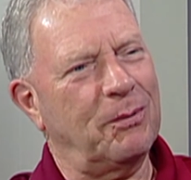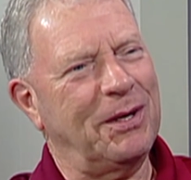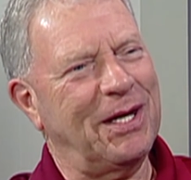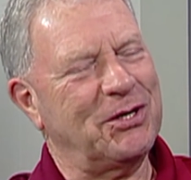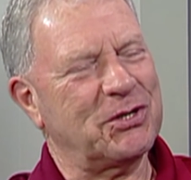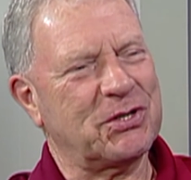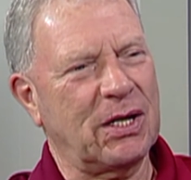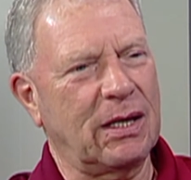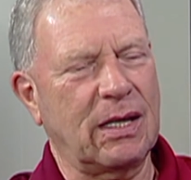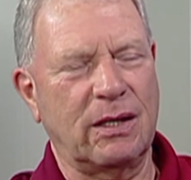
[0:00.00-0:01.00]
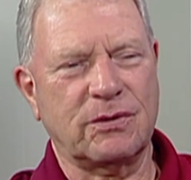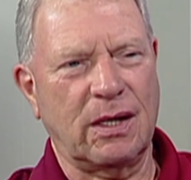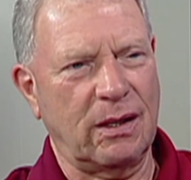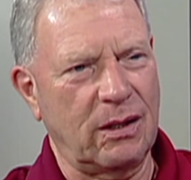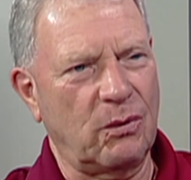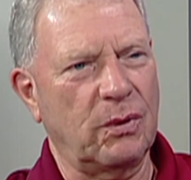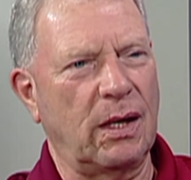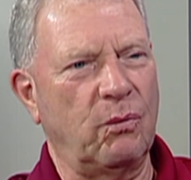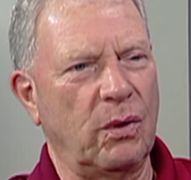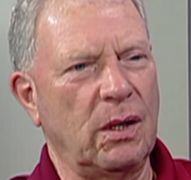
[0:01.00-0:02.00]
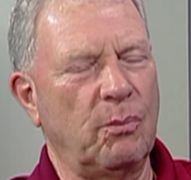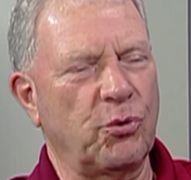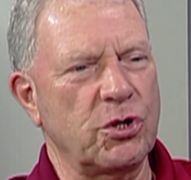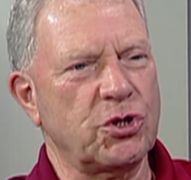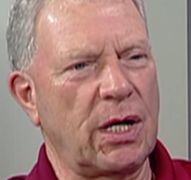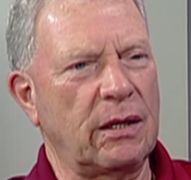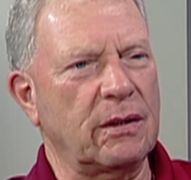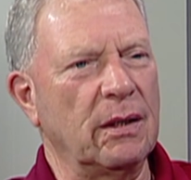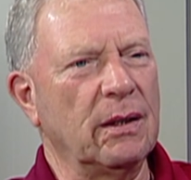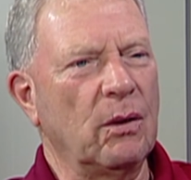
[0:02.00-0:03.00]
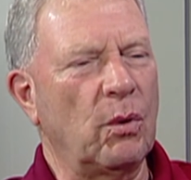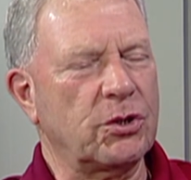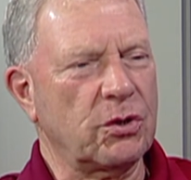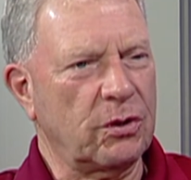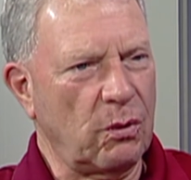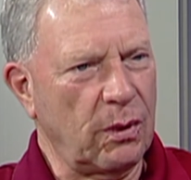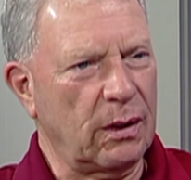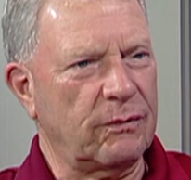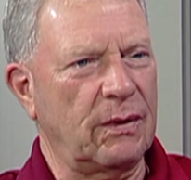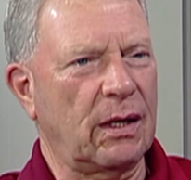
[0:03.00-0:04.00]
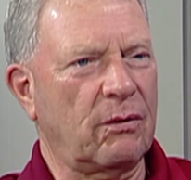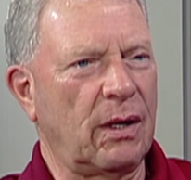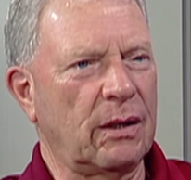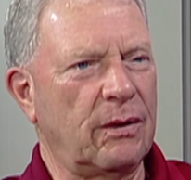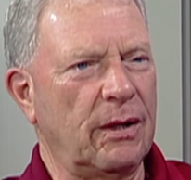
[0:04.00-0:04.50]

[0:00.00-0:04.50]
I mean, they just no. think they say, you know, they really appreciate what you're doing, isn't that correct?